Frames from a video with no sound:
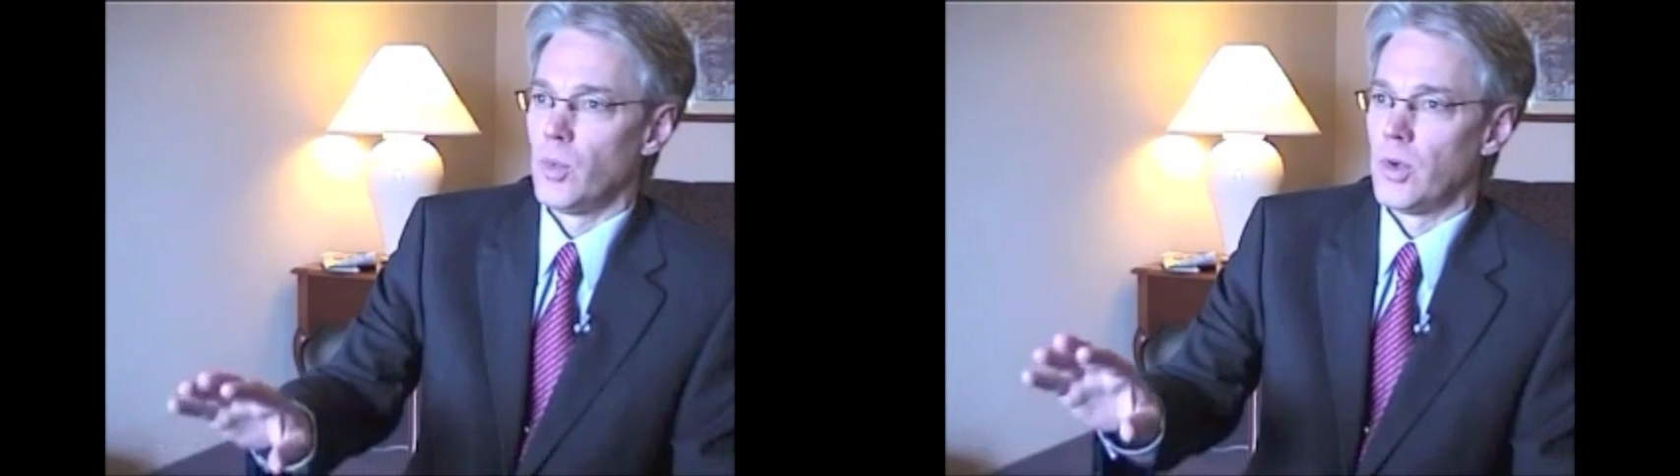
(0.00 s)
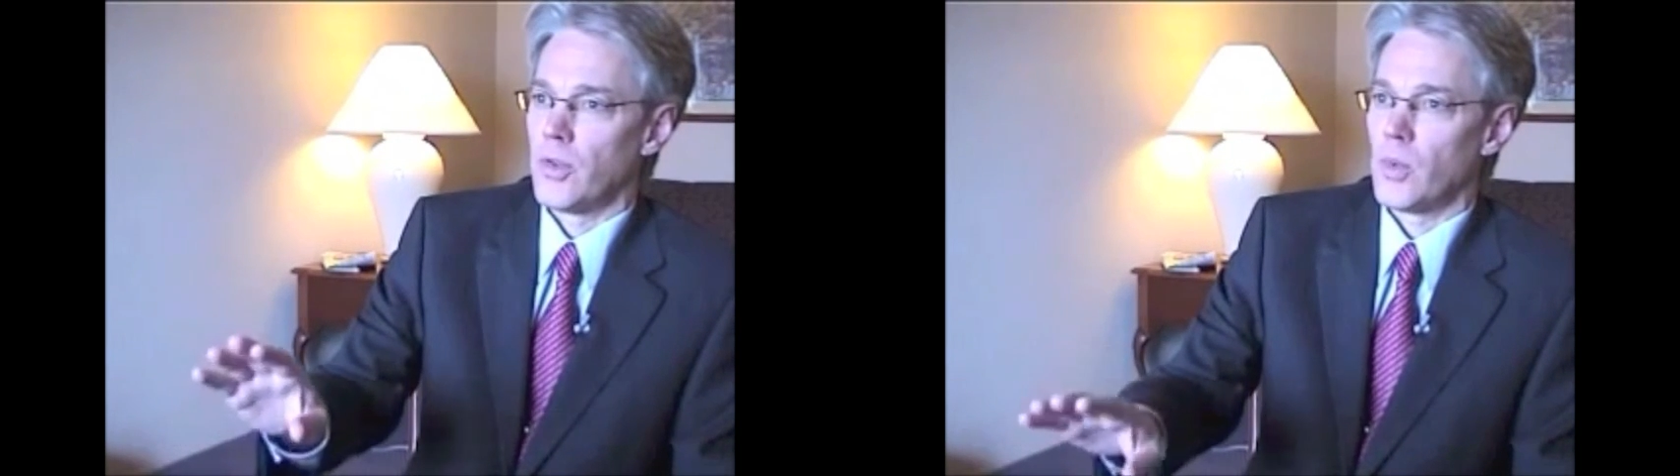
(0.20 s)

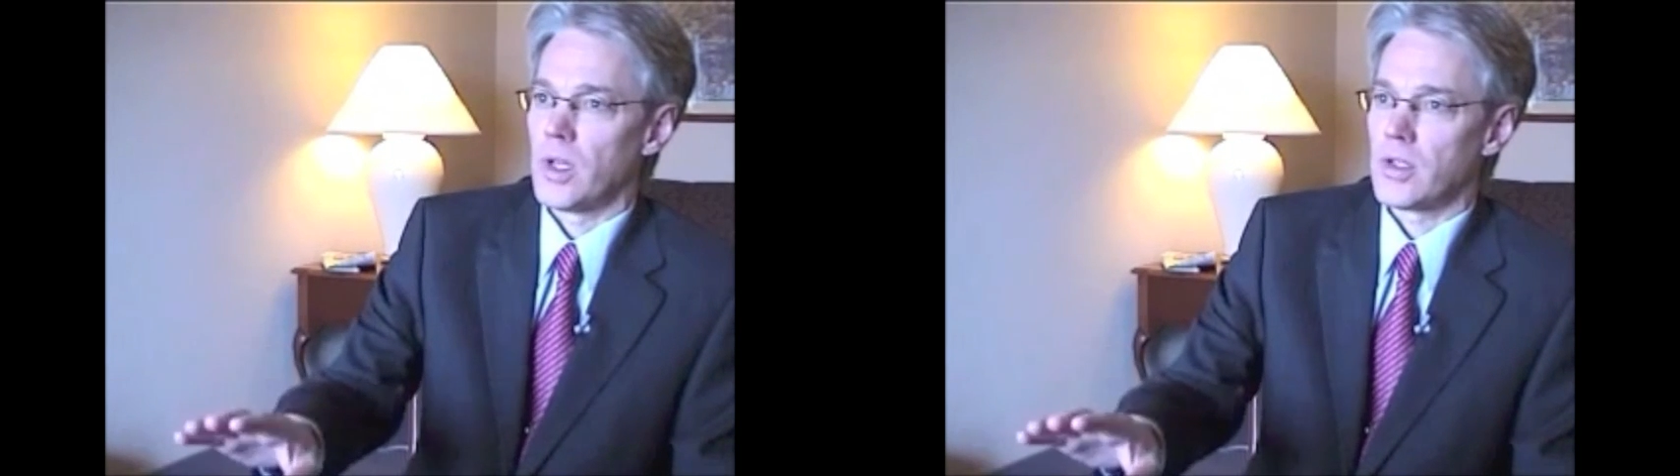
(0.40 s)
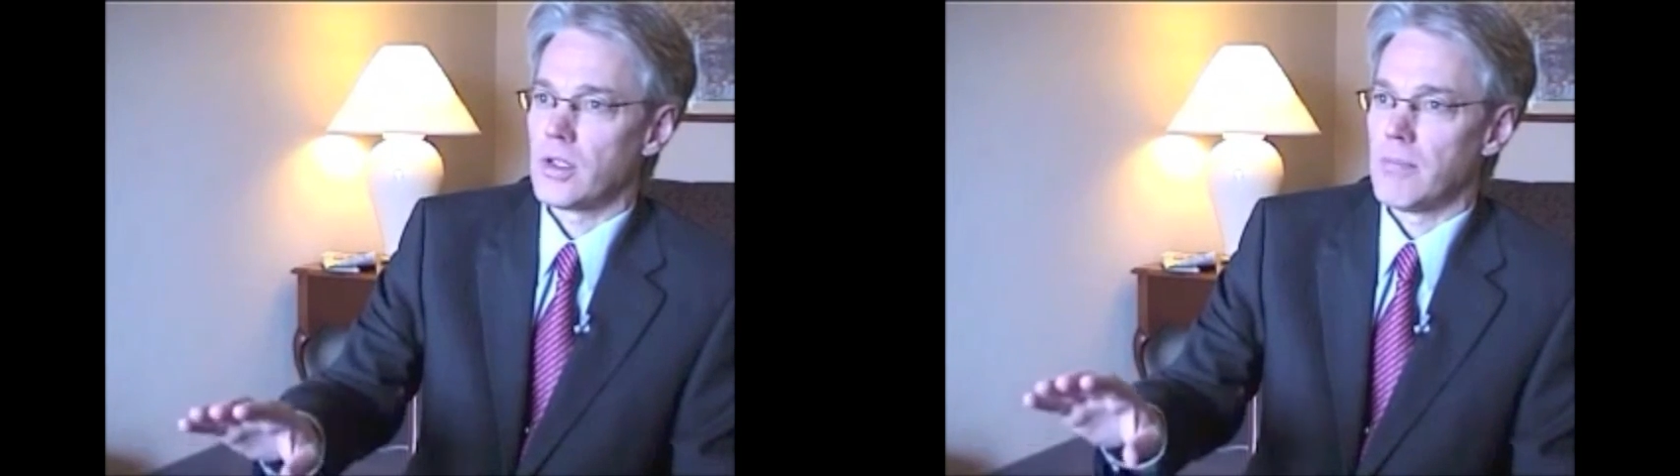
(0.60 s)
with
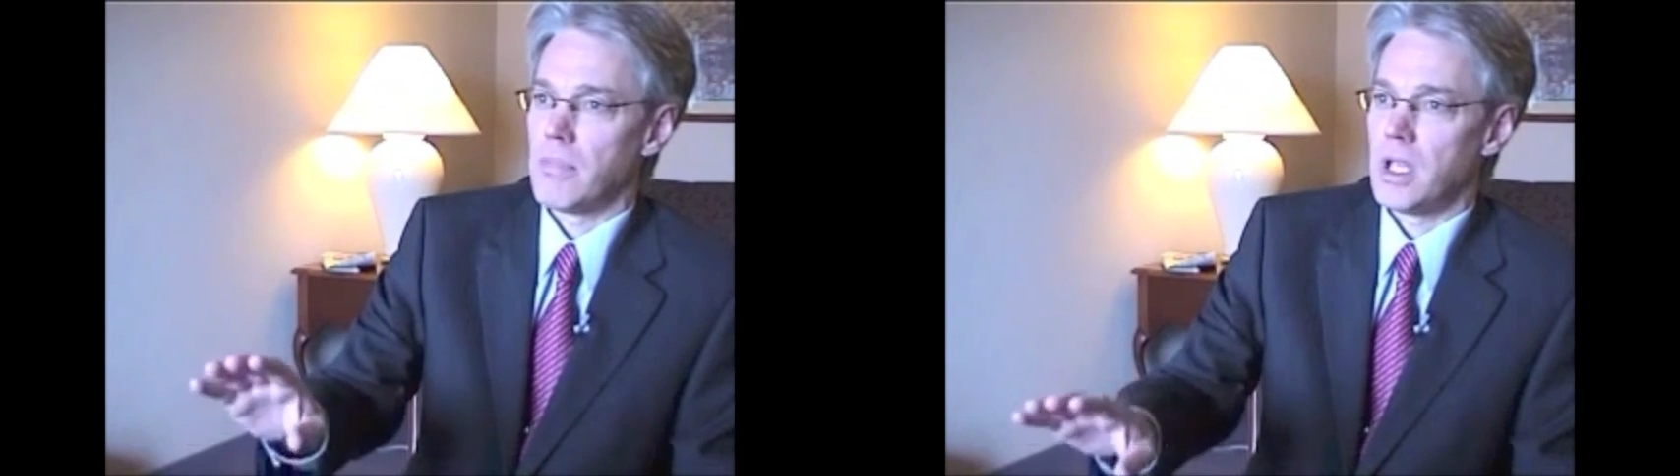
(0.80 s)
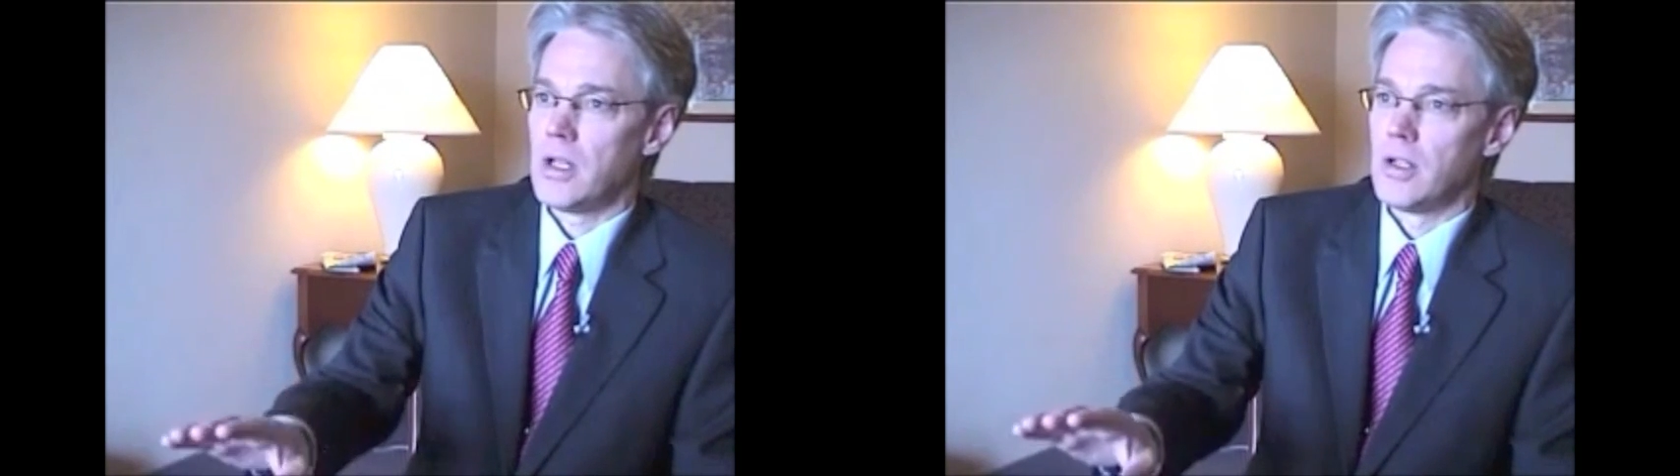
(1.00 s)
which to
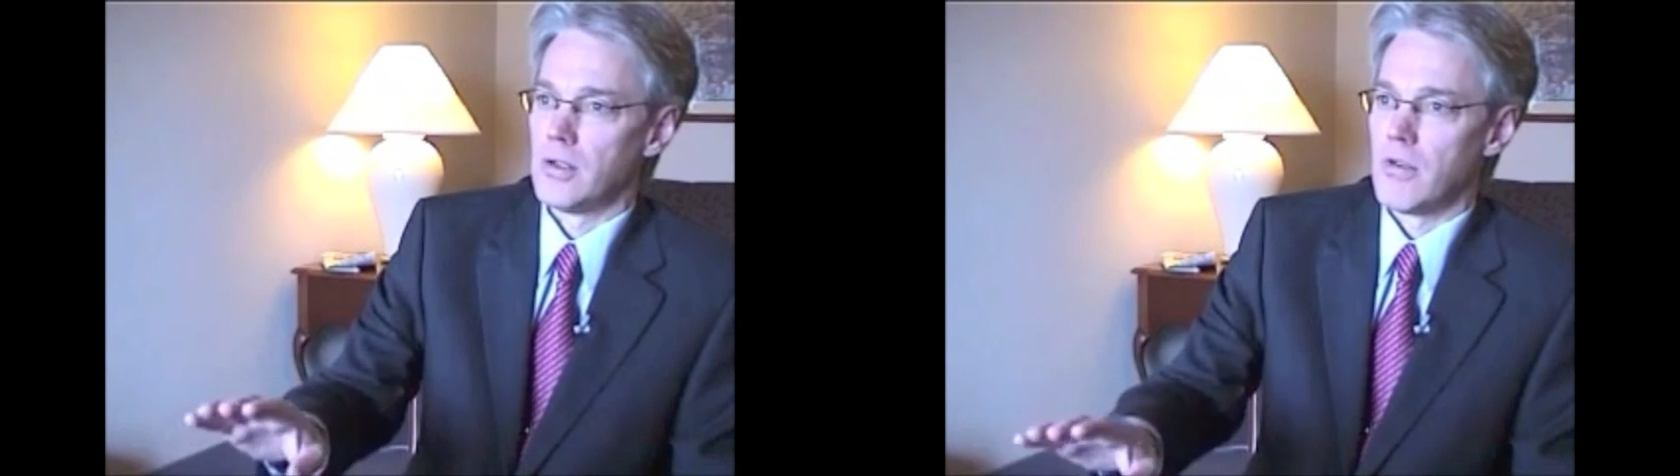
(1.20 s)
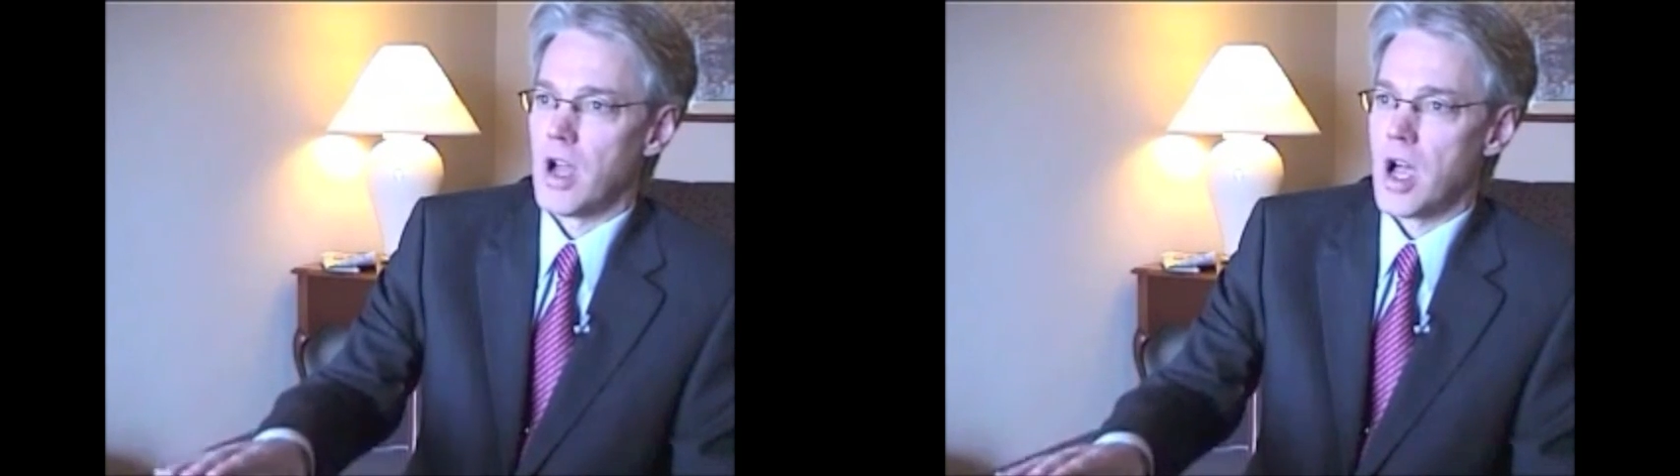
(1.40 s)
beat
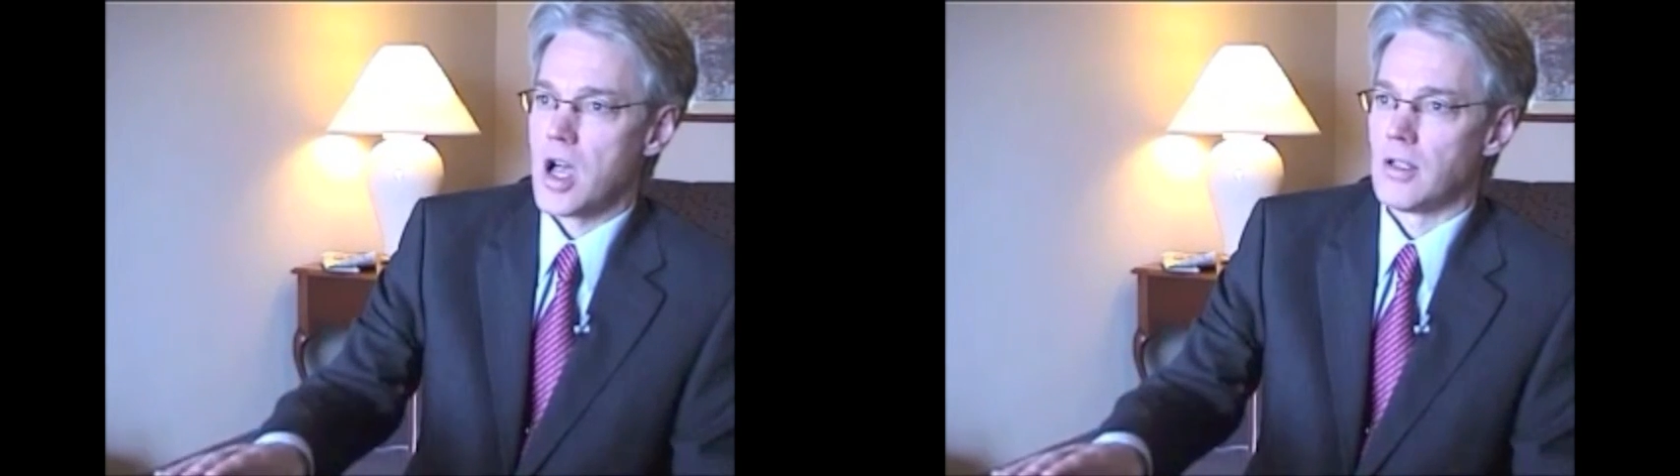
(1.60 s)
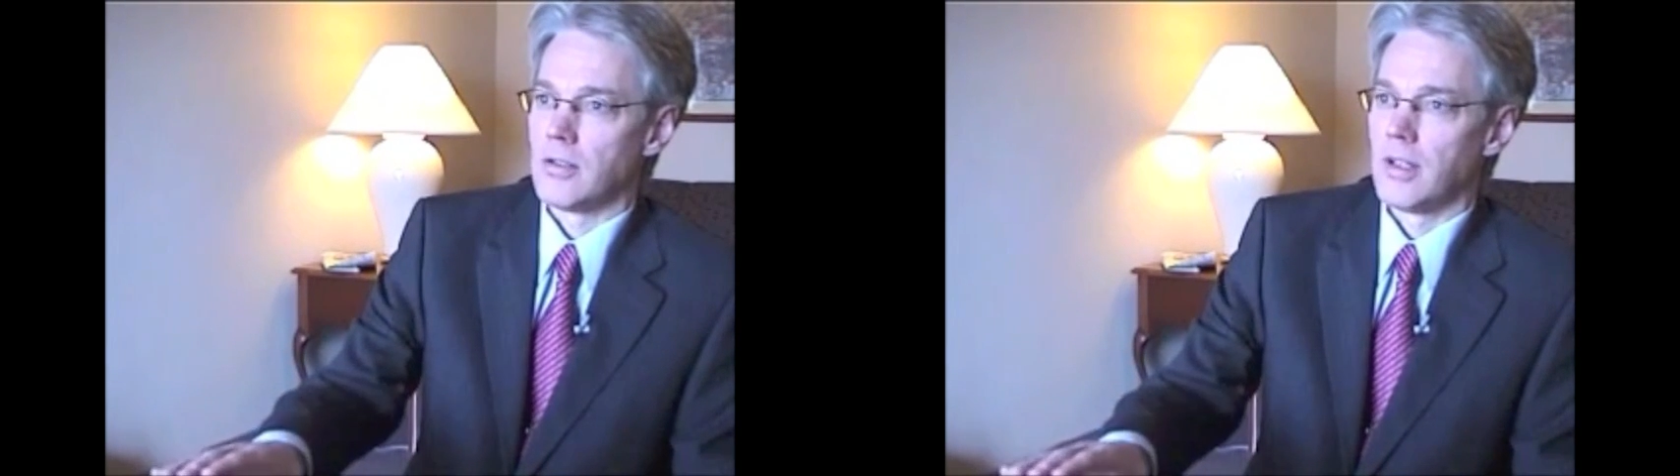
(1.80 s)

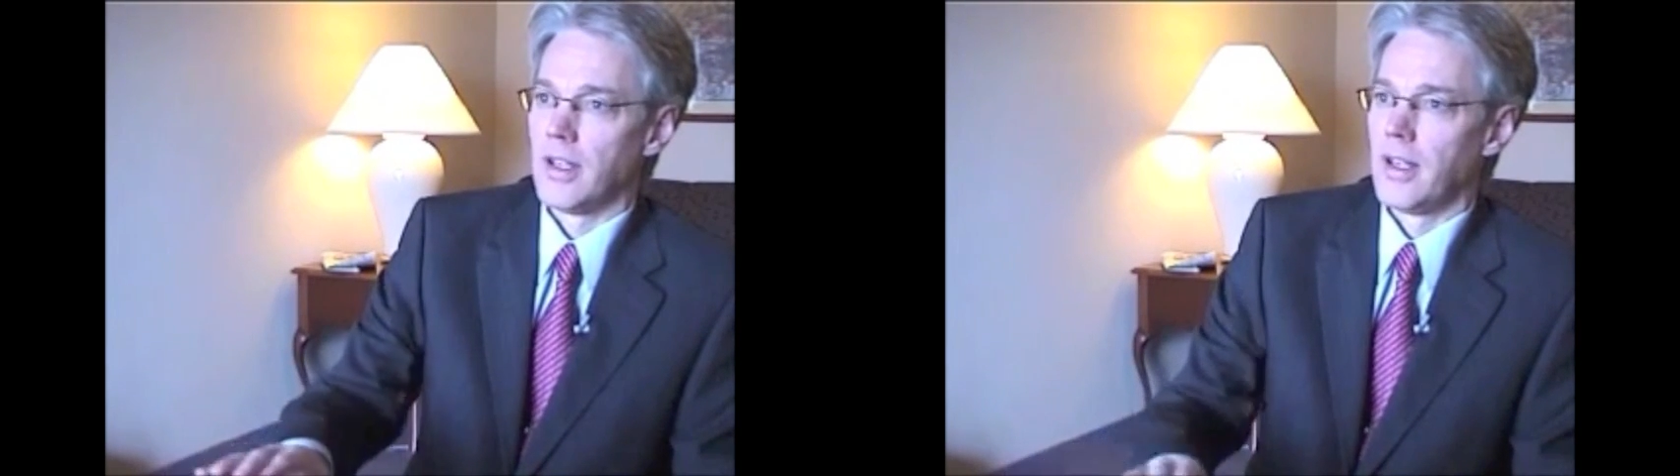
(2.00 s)
Iran,